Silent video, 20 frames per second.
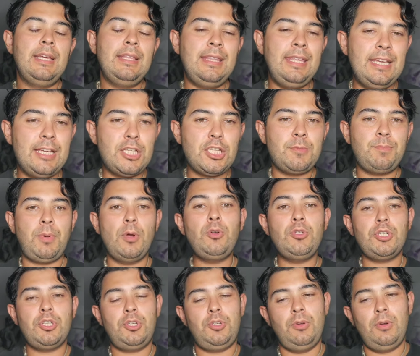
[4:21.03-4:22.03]
the
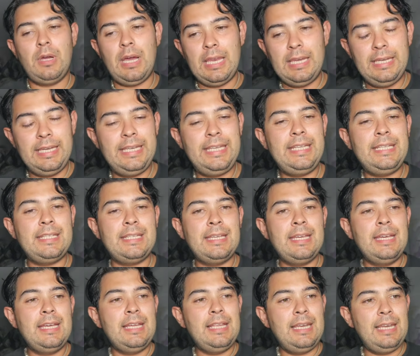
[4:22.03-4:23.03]
exposure to elite
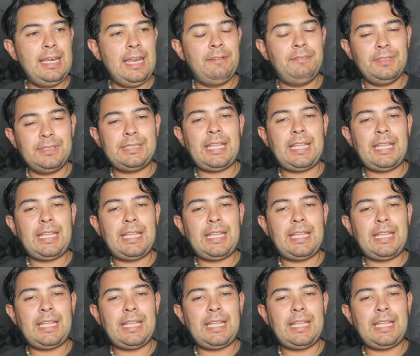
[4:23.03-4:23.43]
level